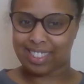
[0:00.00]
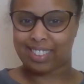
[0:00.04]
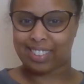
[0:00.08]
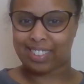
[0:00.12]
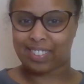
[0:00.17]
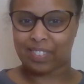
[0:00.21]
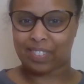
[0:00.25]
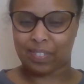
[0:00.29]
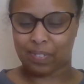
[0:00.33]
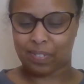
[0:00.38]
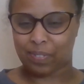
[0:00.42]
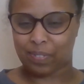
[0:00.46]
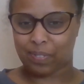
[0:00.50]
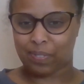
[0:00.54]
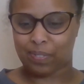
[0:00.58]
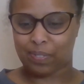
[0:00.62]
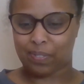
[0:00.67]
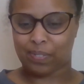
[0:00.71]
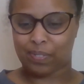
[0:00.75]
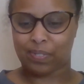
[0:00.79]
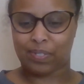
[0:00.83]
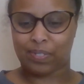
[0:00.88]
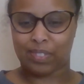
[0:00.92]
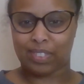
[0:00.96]
You assumed
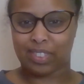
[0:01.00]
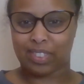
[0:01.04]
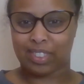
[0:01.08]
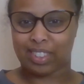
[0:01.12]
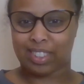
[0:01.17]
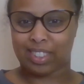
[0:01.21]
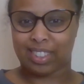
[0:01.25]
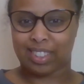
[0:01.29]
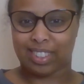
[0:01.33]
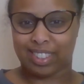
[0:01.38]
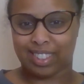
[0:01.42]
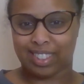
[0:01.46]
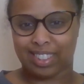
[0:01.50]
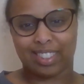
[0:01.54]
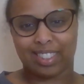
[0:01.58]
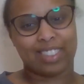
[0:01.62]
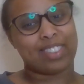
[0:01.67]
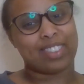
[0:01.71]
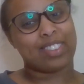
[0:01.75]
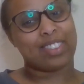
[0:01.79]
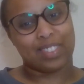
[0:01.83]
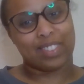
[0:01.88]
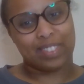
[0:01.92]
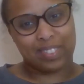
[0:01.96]
it was a man, but I
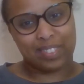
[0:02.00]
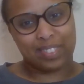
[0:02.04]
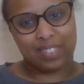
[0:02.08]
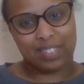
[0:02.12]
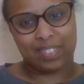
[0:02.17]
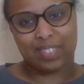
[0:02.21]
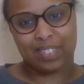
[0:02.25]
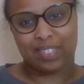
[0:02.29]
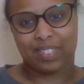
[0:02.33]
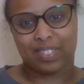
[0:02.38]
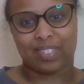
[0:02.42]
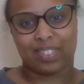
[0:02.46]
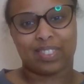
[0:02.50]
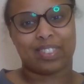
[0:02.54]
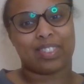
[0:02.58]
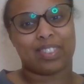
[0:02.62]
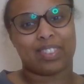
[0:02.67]
never told you that.